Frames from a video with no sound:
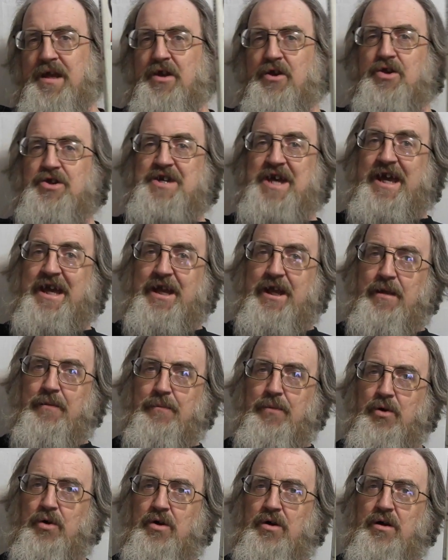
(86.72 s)

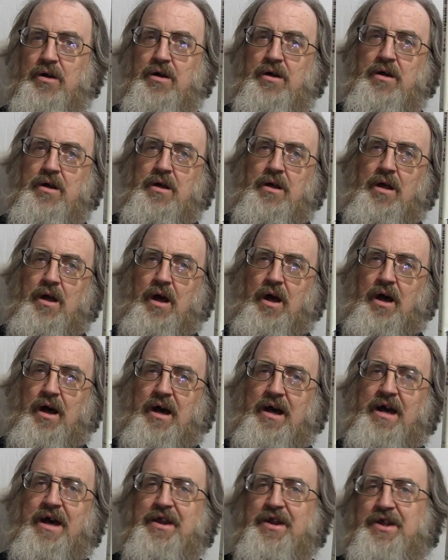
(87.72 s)
entertaining book.
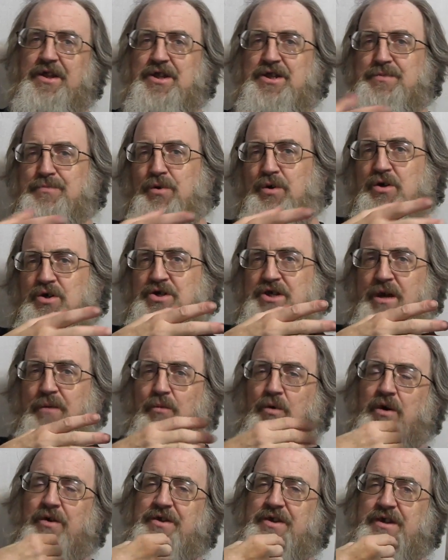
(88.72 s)
Uh, and in this book,
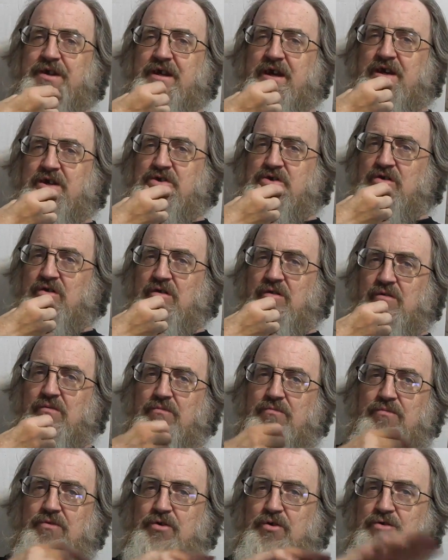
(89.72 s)
Sam Walton takes
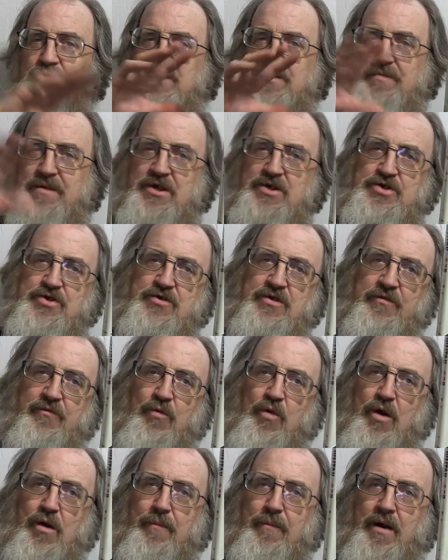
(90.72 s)
you through some history of
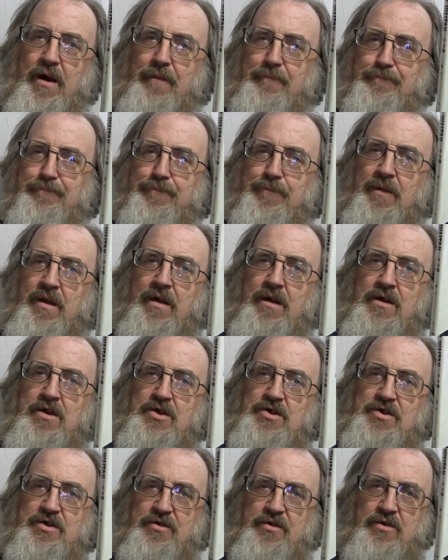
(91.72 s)
Walmart,
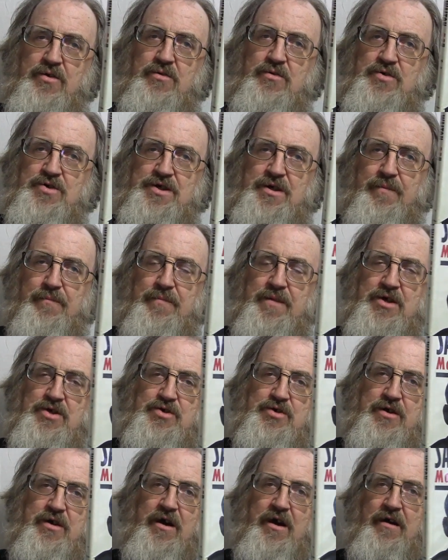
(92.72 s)
through some
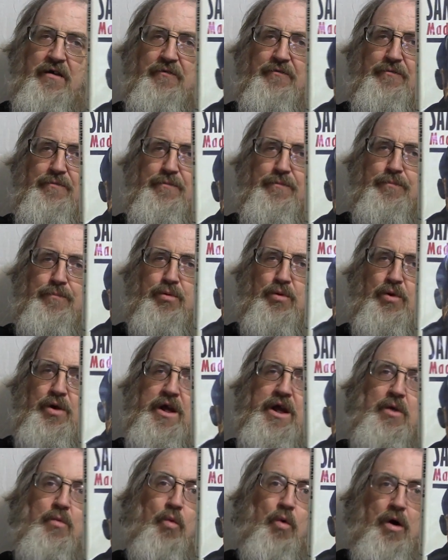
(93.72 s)
history of
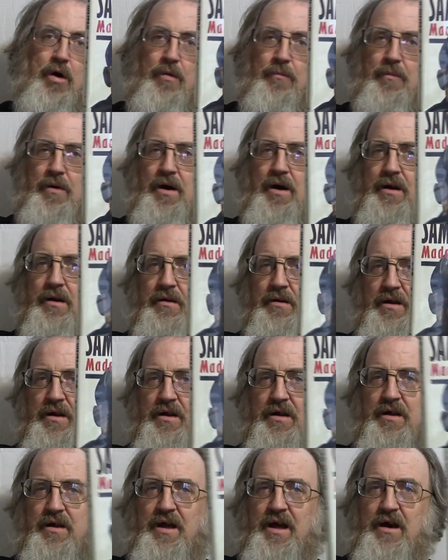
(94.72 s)
pre-Walmart,
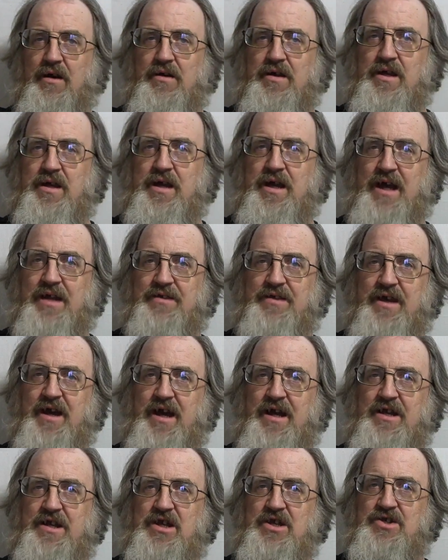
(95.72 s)
uh, how he got the
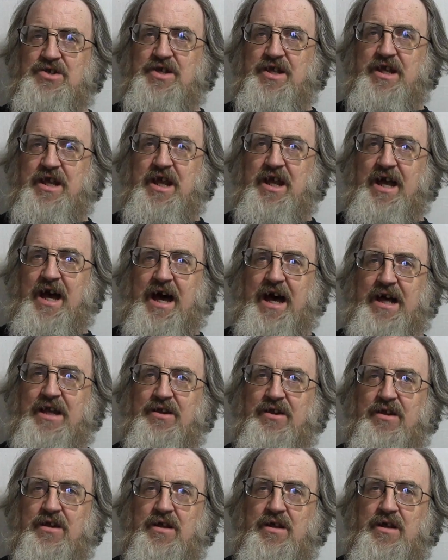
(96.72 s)
ideas that he
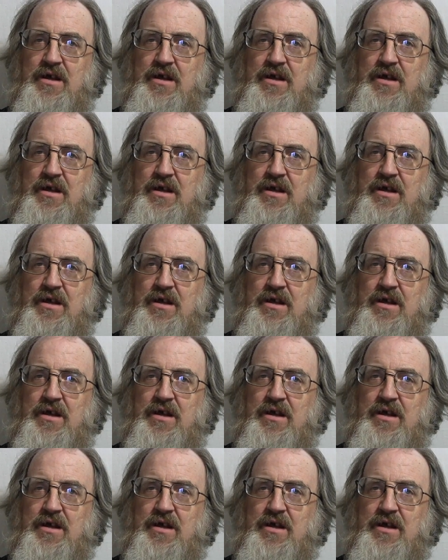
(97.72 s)
got.